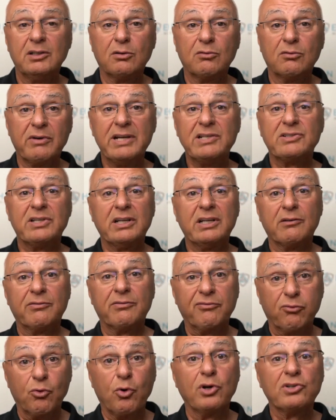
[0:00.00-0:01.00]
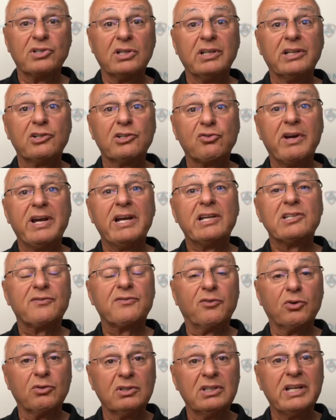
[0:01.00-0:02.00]
raising a fraudulent
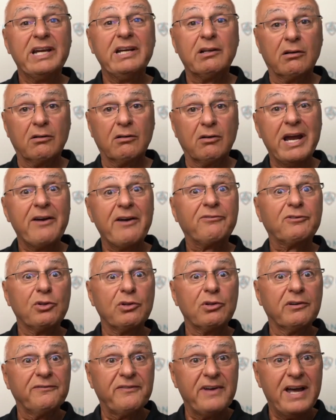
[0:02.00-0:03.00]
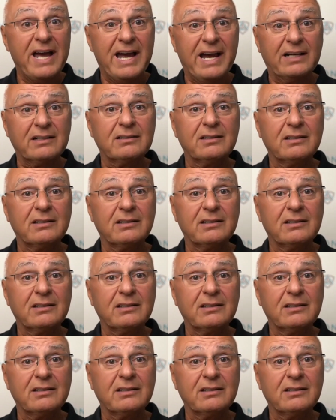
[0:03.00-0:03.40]
transfer later after the fact.